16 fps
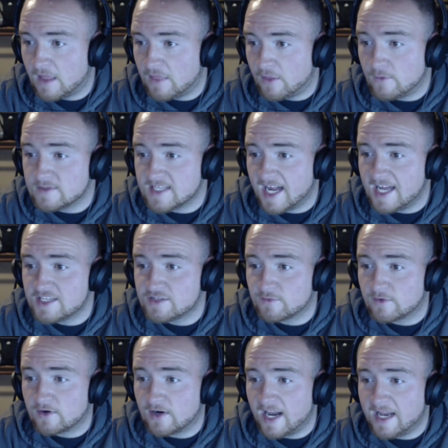Those guys
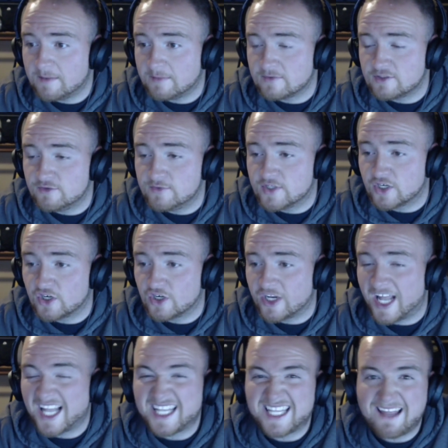were able to
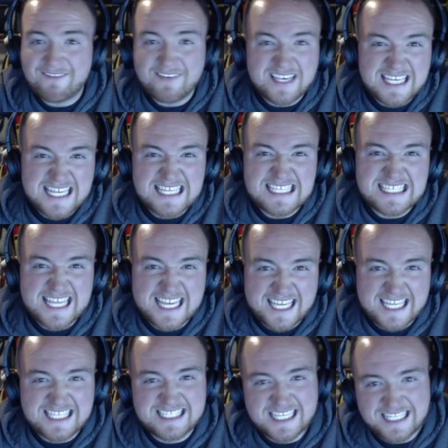turn
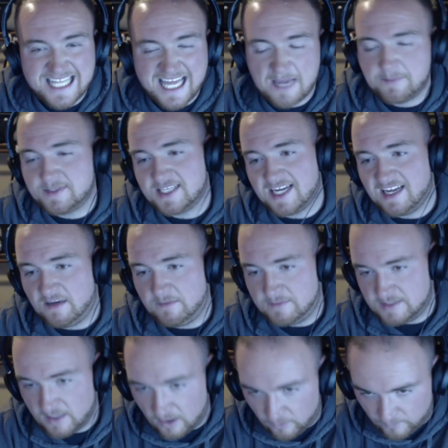11-second lap
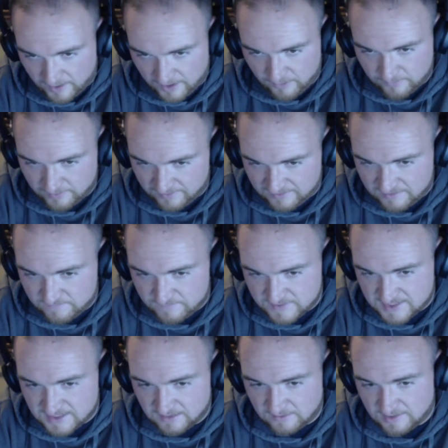times around the
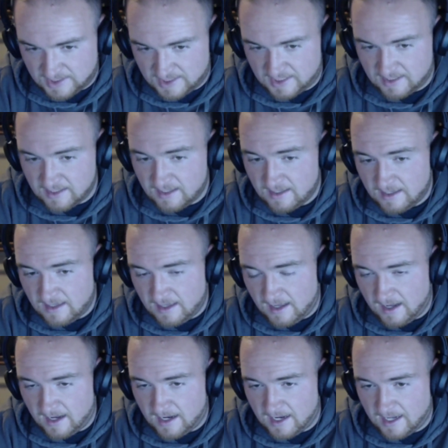facility
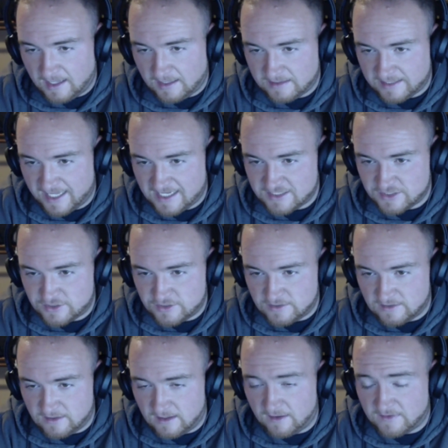
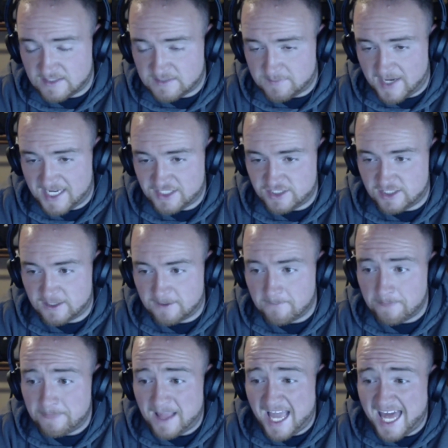this past
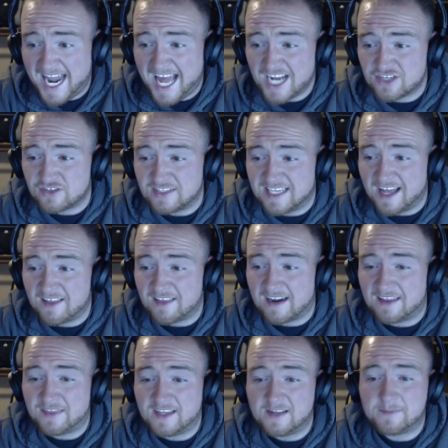year. And actually, now
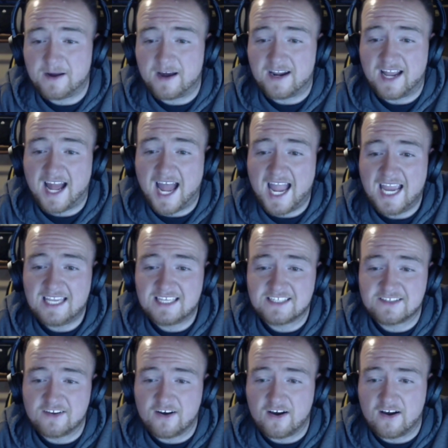that I think about it, I
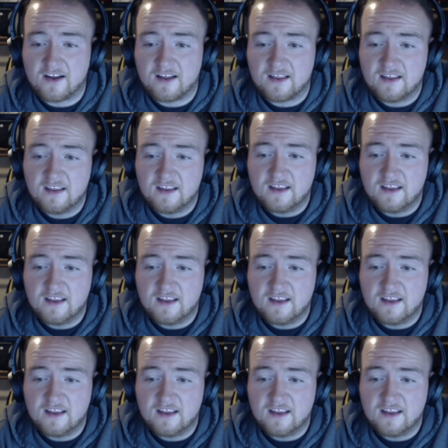saw